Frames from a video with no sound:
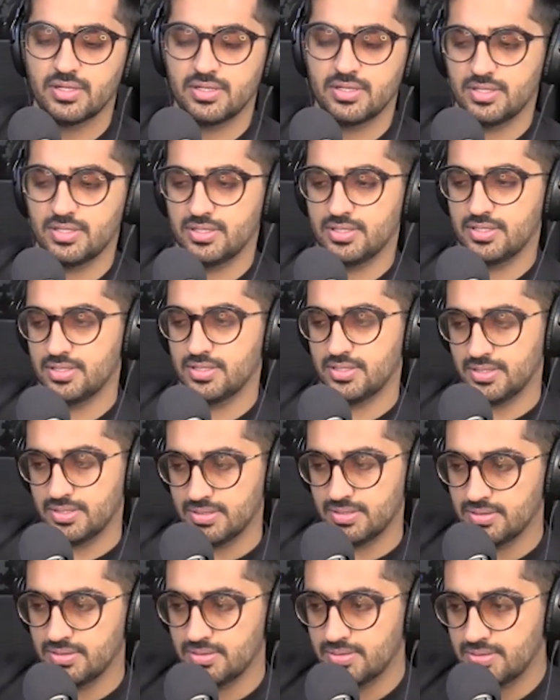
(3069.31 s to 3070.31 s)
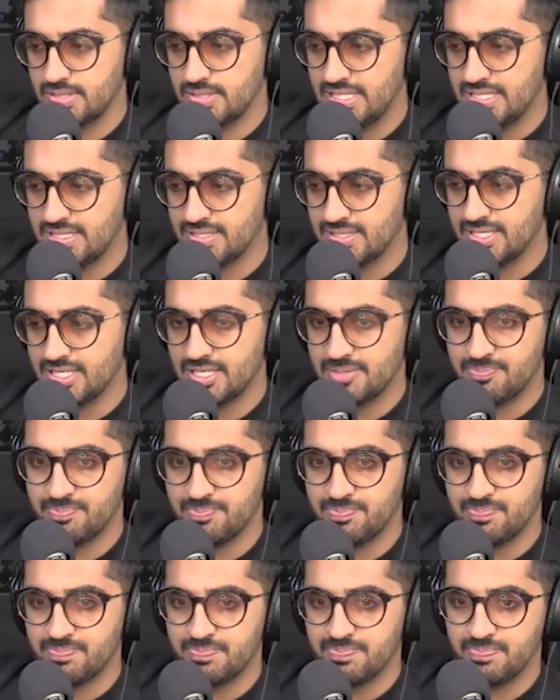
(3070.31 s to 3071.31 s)
uh, recreate
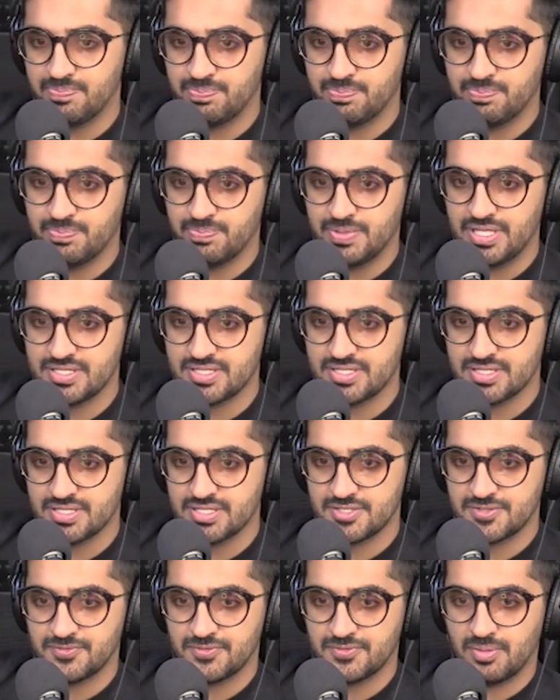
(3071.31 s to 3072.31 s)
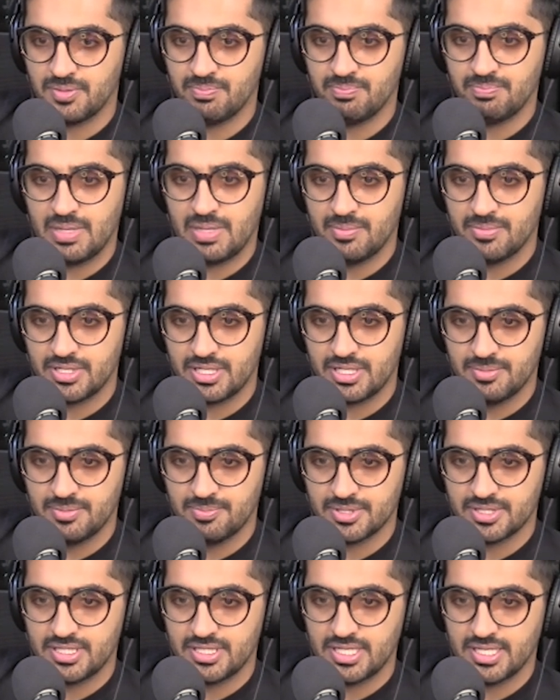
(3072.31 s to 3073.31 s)
pieces from memory,
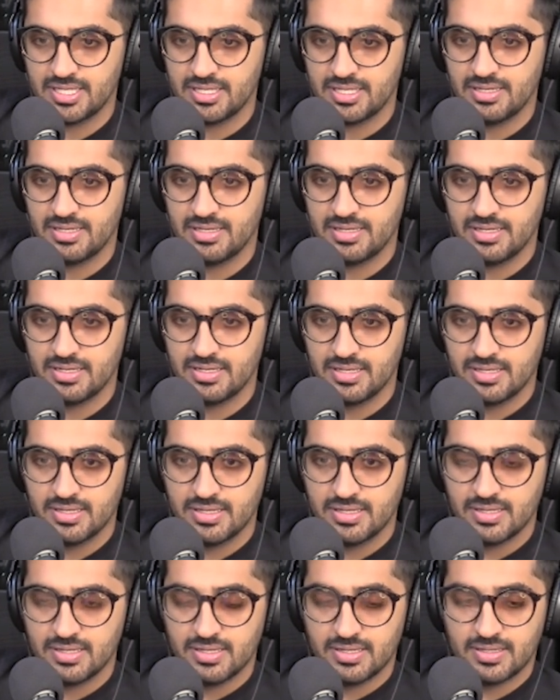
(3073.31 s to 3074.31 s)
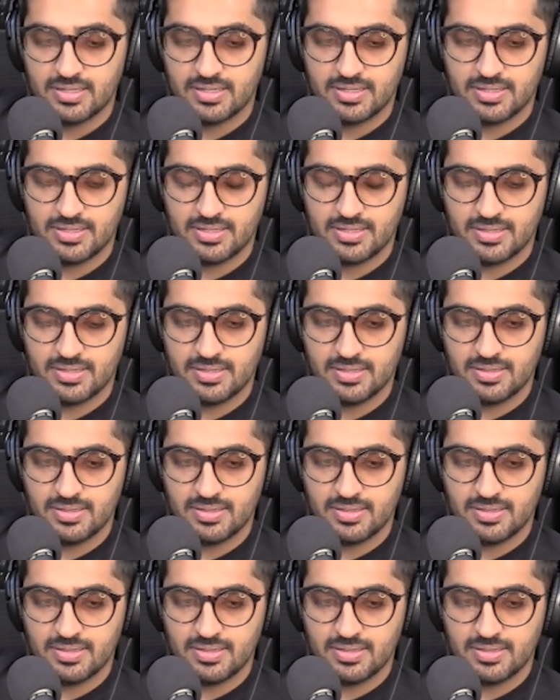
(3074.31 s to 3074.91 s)
but they can, uh,